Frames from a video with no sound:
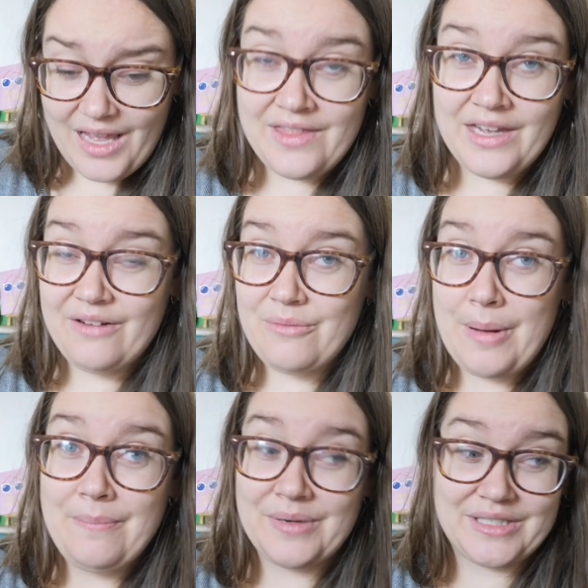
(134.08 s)
And then I
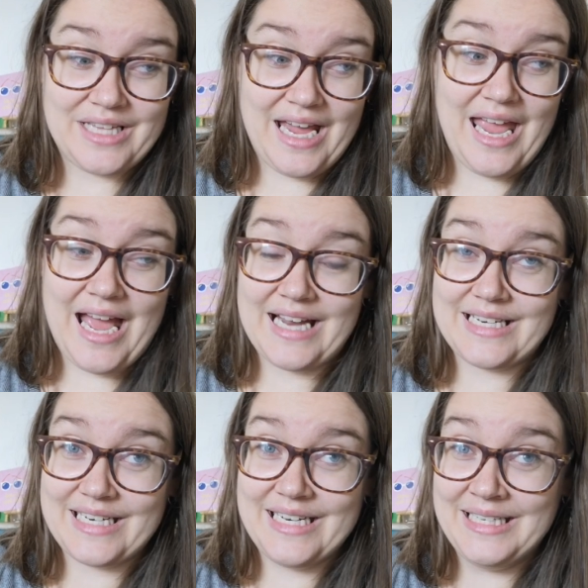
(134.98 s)
remembered that I
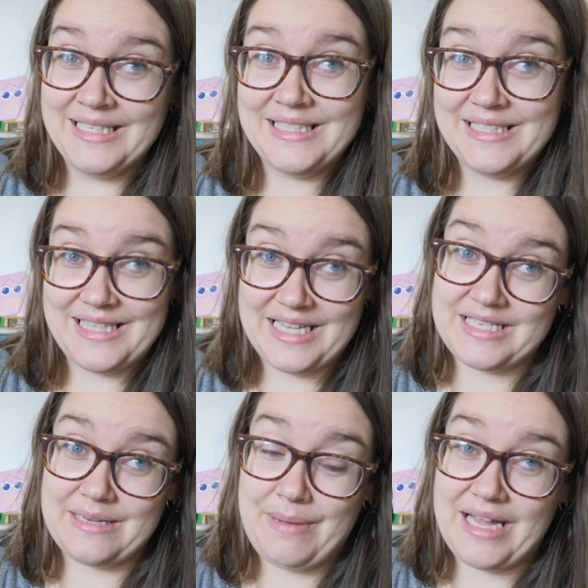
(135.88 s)
had
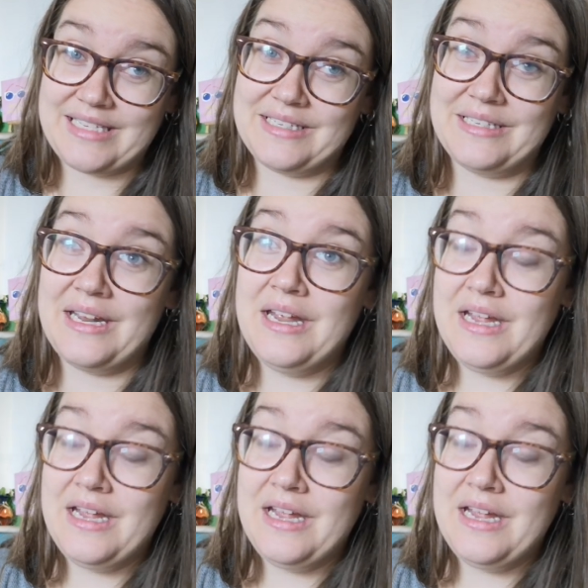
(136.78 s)
this pattern,